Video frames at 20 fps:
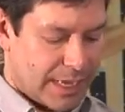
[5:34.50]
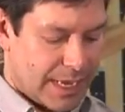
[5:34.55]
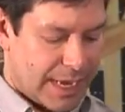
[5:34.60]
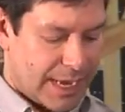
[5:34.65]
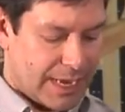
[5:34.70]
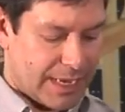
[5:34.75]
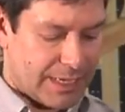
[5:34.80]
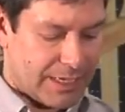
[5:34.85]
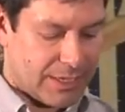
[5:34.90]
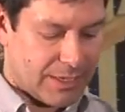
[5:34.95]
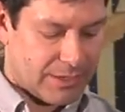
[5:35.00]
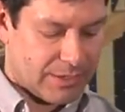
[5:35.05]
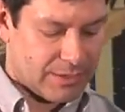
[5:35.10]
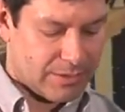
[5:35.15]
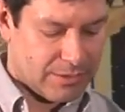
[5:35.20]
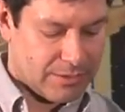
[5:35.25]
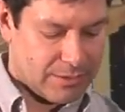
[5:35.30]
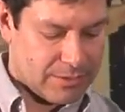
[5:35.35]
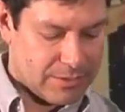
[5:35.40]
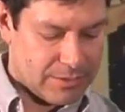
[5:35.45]
and
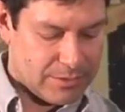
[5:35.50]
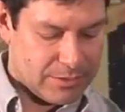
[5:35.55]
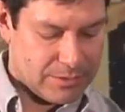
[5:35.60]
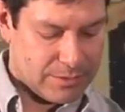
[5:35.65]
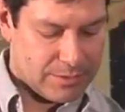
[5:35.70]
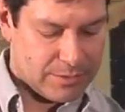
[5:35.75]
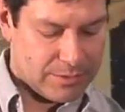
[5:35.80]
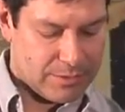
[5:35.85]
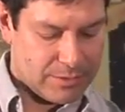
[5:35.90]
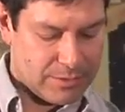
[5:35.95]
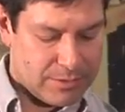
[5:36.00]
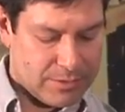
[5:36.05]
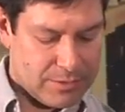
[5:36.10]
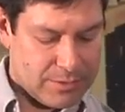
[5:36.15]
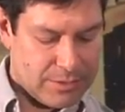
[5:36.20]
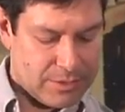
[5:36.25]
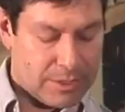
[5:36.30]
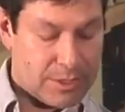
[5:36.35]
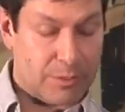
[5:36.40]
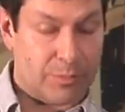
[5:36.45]

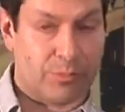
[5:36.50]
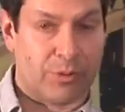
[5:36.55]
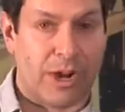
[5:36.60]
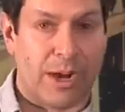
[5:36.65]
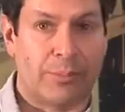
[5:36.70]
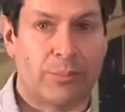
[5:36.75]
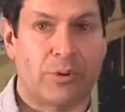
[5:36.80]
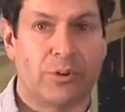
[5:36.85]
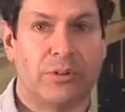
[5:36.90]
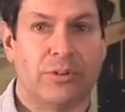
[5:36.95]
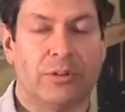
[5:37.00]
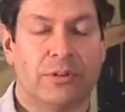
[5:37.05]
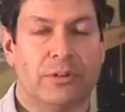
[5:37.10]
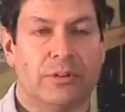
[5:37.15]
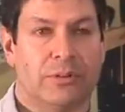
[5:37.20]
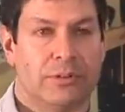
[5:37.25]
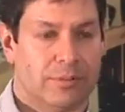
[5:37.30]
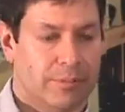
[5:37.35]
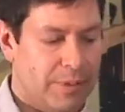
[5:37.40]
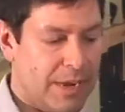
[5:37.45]
the proper
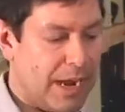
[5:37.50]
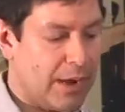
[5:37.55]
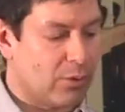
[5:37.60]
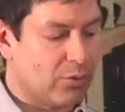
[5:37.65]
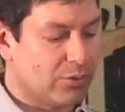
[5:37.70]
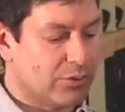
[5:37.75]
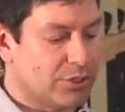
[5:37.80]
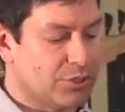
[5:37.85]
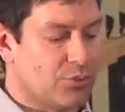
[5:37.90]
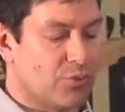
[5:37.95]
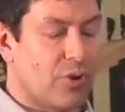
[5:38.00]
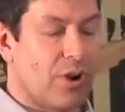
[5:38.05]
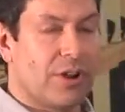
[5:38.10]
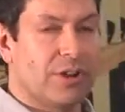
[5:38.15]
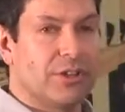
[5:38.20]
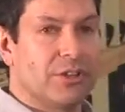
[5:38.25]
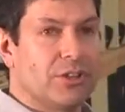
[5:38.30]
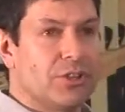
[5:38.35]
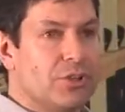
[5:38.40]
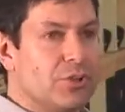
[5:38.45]
power is
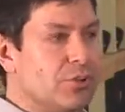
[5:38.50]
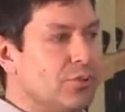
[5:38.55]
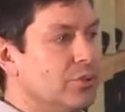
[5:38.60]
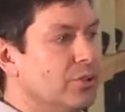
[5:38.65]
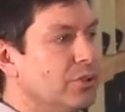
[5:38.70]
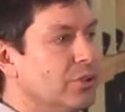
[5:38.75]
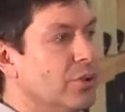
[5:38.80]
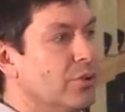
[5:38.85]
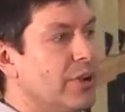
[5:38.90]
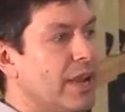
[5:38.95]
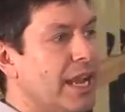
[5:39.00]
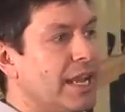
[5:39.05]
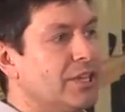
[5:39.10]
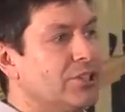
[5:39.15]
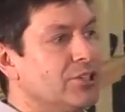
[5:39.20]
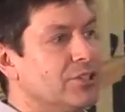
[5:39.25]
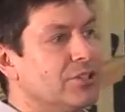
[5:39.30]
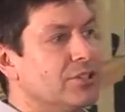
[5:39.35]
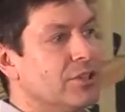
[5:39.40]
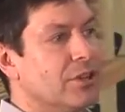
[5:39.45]
run to the
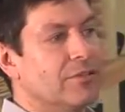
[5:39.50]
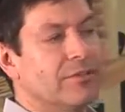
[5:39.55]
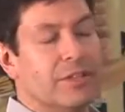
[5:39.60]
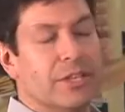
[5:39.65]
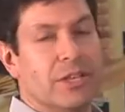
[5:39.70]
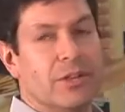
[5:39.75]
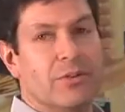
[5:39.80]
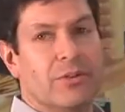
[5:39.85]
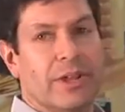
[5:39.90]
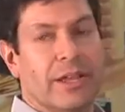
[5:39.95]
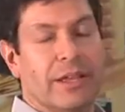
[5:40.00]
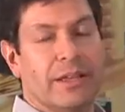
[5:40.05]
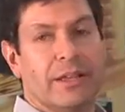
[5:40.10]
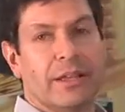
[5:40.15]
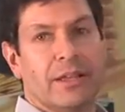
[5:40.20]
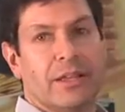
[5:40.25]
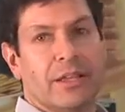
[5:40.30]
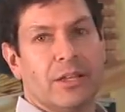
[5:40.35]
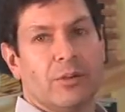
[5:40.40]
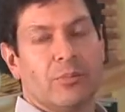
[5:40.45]
locations of the unit
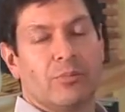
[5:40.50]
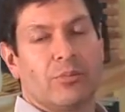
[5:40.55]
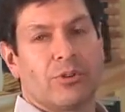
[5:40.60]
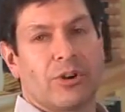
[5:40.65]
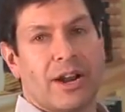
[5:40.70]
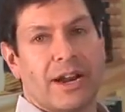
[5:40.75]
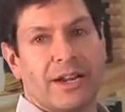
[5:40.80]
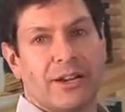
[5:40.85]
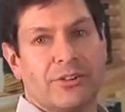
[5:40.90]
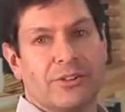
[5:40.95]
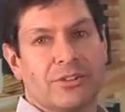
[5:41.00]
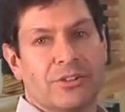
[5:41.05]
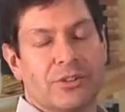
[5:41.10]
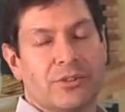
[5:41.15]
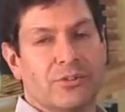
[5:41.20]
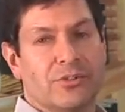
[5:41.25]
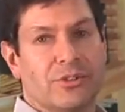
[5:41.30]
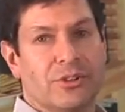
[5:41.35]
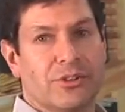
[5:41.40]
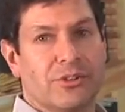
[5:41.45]
prior
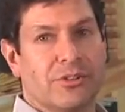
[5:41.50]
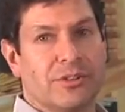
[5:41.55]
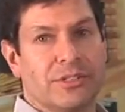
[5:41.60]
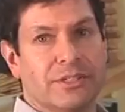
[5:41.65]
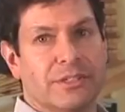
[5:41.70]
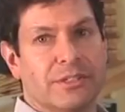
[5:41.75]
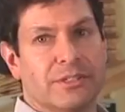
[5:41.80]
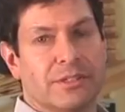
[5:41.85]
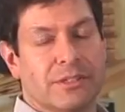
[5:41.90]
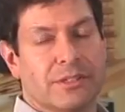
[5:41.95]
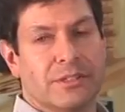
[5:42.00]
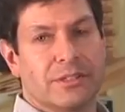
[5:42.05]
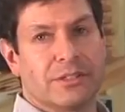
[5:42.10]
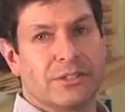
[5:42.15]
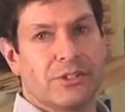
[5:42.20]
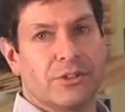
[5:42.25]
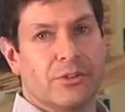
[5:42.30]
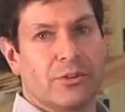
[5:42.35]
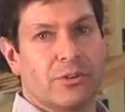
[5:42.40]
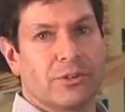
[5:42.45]
to
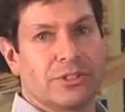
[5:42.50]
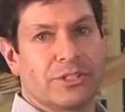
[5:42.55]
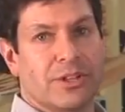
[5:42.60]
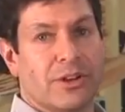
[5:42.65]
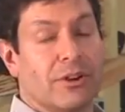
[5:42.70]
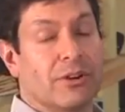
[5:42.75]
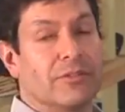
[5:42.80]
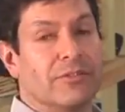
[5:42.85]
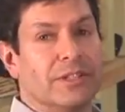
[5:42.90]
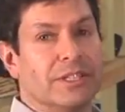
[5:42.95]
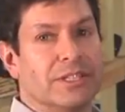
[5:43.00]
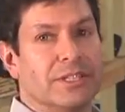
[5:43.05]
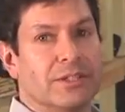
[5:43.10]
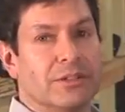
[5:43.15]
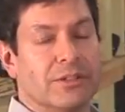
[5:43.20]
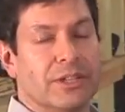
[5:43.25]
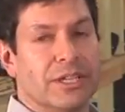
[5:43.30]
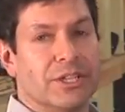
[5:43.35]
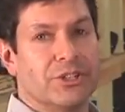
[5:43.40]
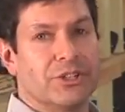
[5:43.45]
your start of
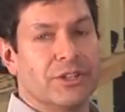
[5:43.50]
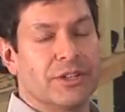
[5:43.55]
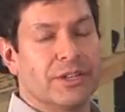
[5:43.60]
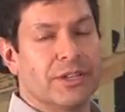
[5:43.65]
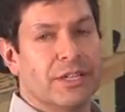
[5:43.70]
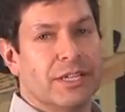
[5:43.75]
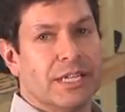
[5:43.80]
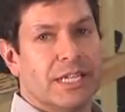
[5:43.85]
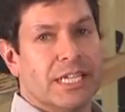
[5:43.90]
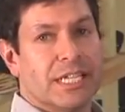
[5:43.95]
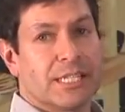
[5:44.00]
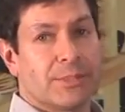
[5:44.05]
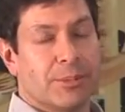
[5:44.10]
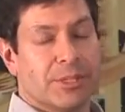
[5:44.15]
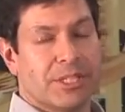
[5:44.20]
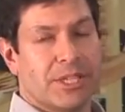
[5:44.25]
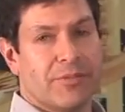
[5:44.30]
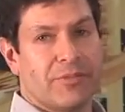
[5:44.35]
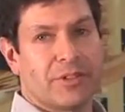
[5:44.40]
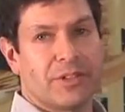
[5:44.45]
installation.
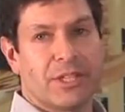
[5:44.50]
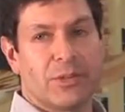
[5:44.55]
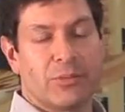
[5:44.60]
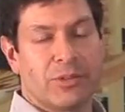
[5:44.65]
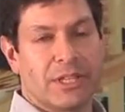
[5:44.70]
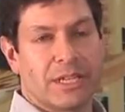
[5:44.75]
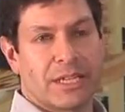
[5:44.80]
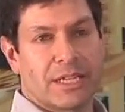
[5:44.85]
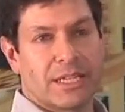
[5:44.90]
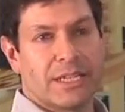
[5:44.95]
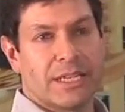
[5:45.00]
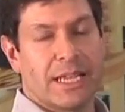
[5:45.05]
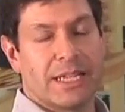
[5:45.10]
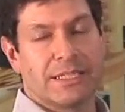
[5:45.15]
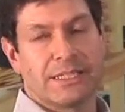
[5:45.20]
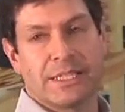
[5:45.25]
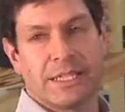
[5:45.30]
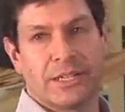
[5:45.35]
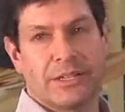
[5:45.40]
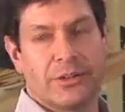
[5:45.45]
Specifically with the
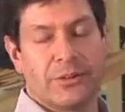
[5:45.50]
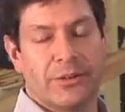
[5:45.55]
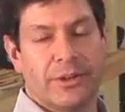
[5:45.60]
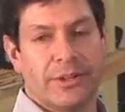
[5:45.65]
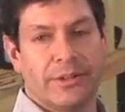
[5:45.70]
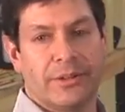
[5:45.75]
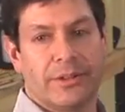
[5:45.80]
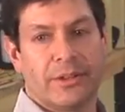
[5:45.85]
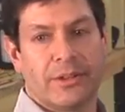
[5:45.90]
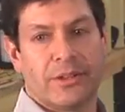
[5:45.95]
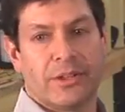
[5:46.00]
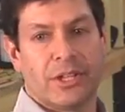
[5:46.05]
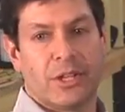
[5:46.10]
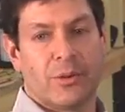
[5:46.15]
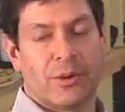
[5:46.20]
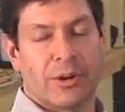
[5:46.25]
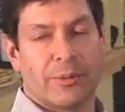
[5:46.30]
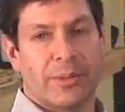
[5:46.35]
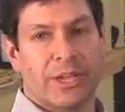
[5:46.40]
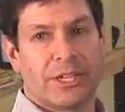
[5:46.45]
condensing unit, you
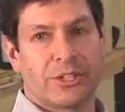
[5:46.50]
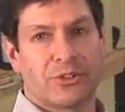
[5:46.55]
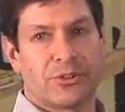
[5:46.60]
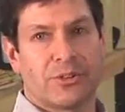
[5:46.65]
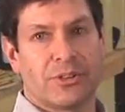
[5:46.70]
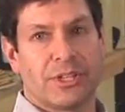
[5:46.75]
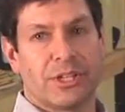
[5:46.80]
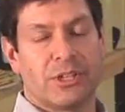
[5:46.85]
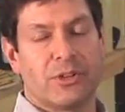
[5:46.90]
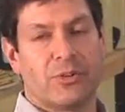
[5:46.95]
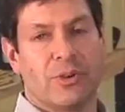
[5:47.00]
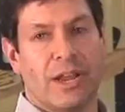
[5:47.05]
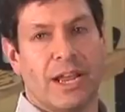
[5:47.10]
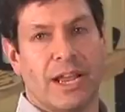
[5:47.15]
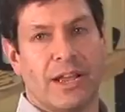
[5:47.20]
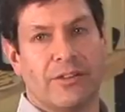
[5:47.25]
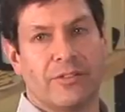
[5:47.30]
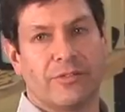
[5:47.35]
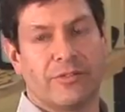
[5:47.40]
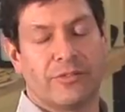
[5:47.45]
want to make sure that you
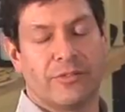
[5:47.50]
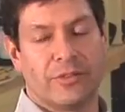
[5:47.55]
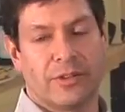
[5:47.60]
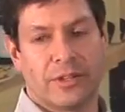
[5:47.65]
have